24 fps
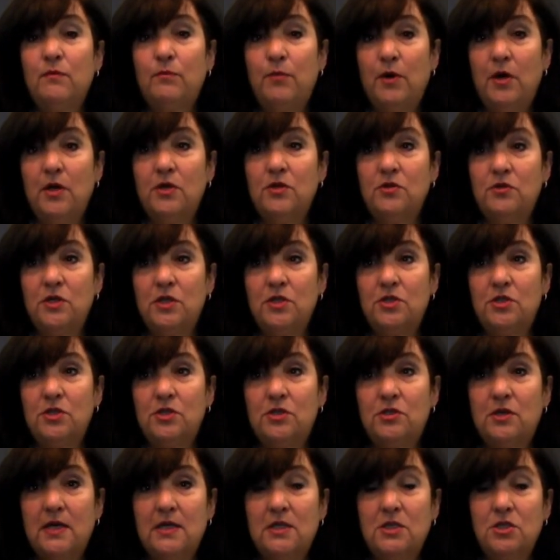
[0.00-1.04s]
bond
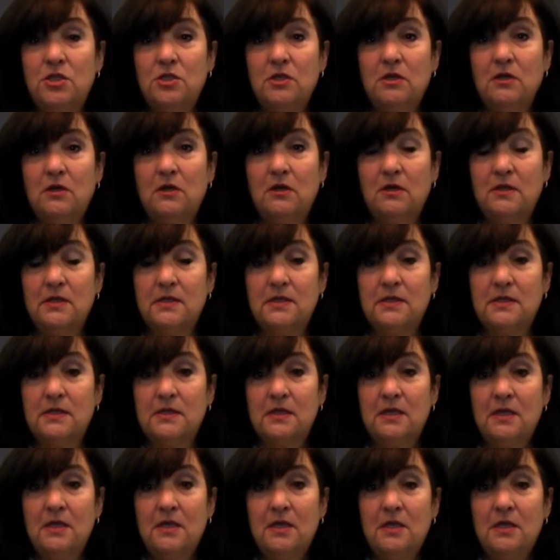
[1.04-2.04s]
registration costs.